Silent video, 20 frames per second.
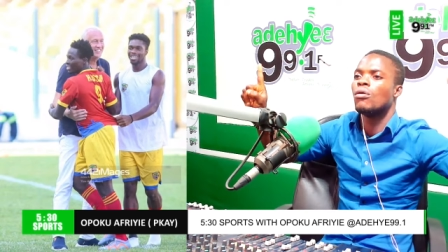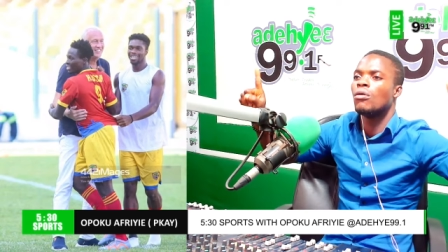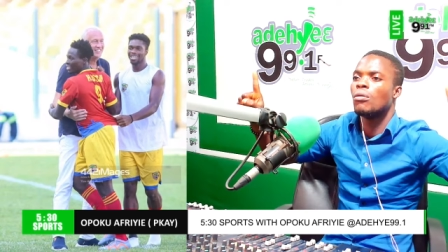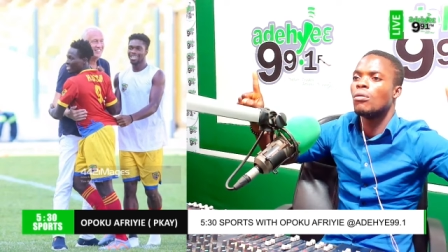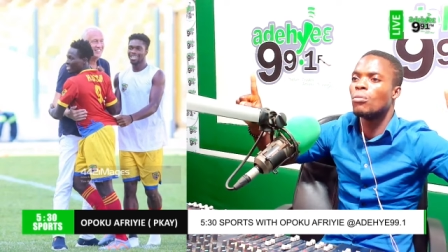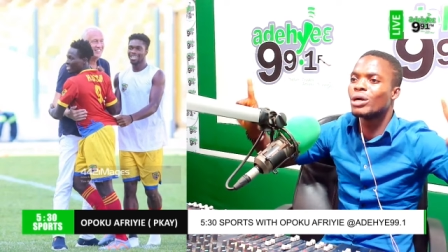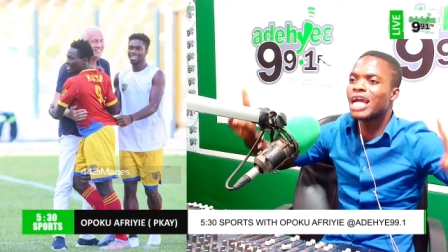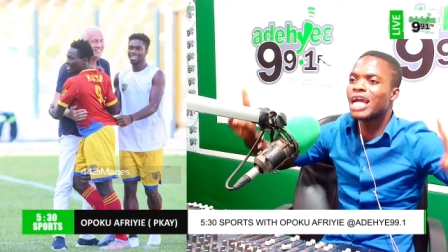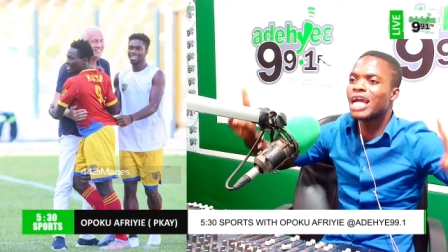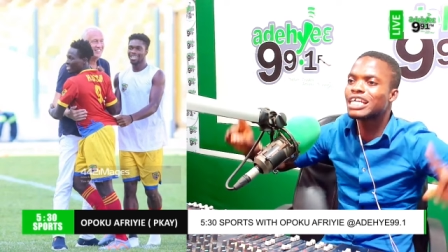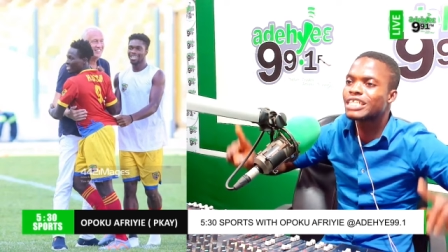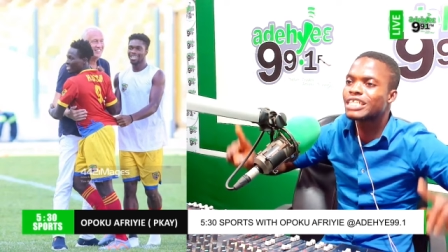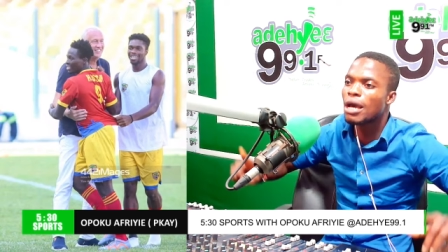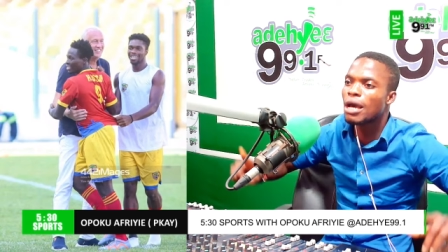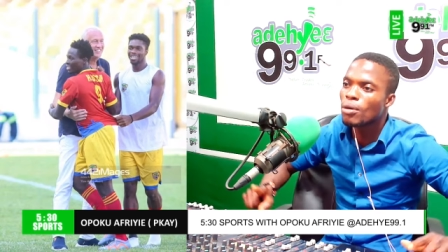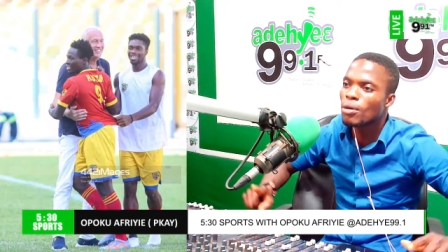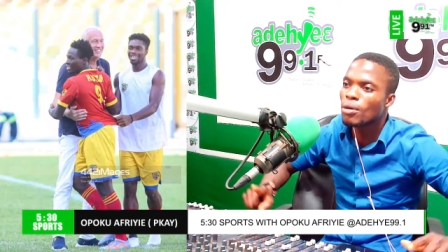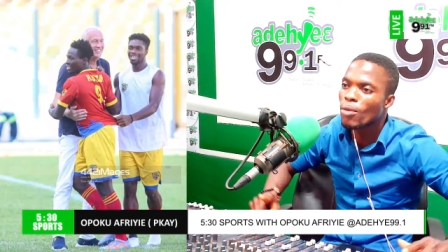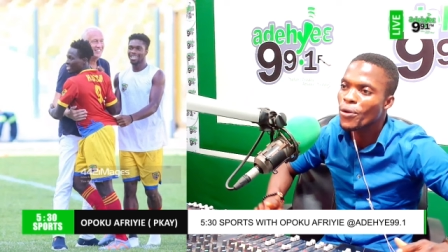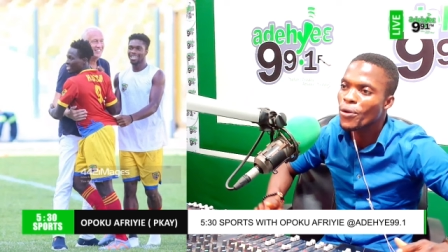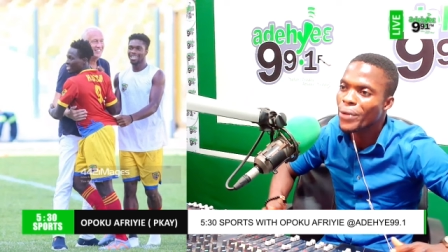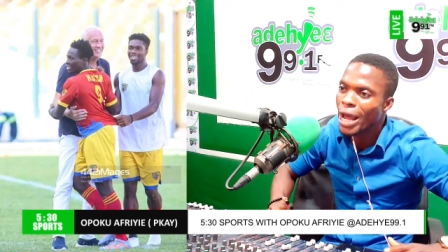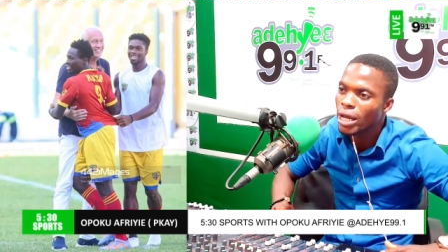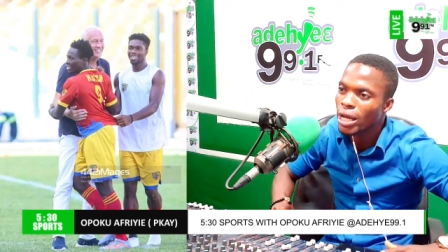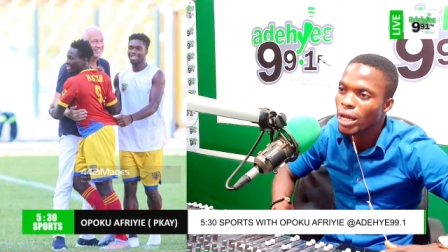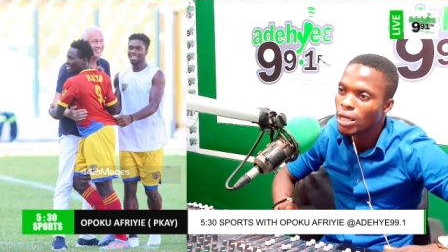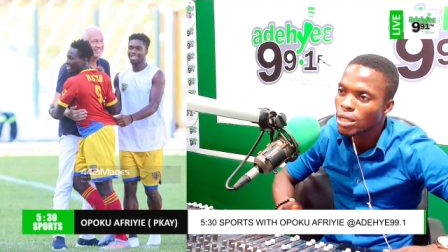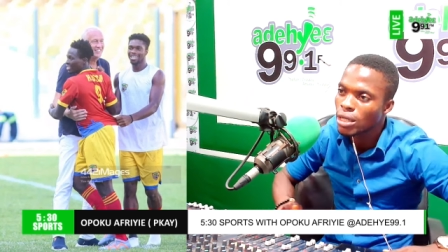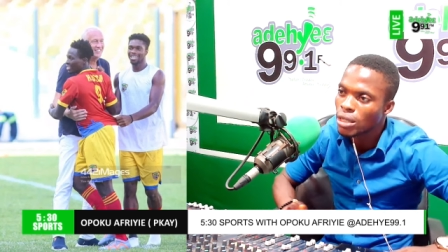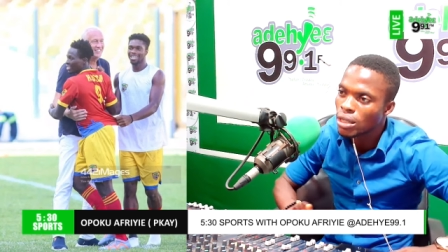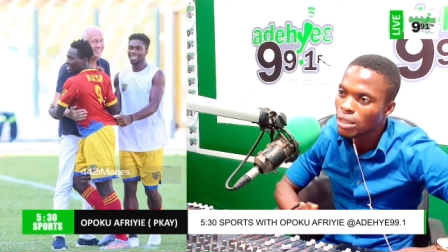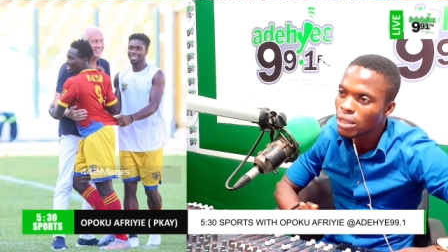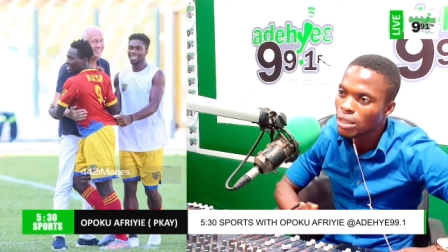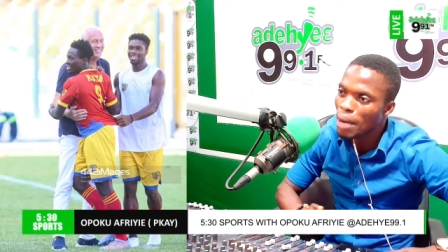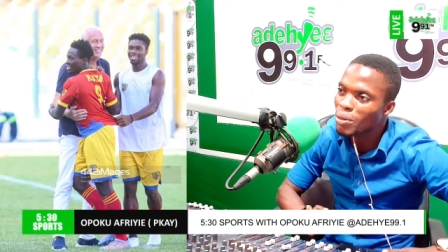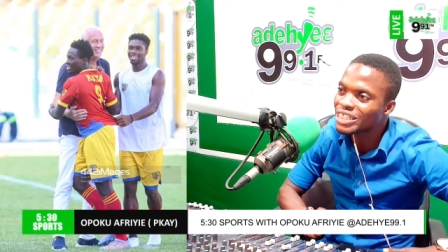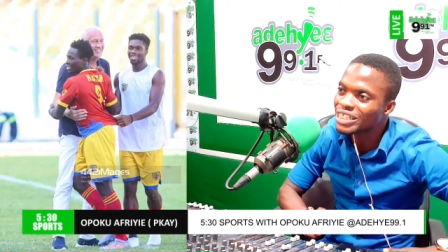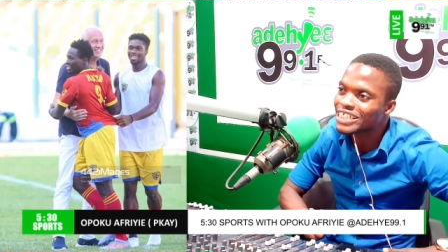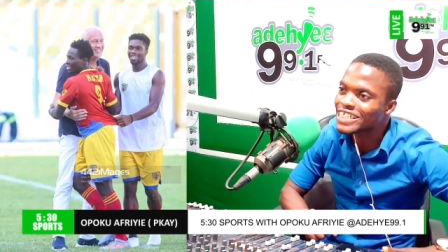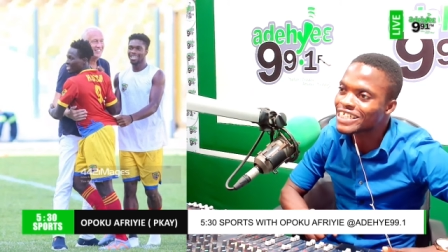mo next game no monhwe na mon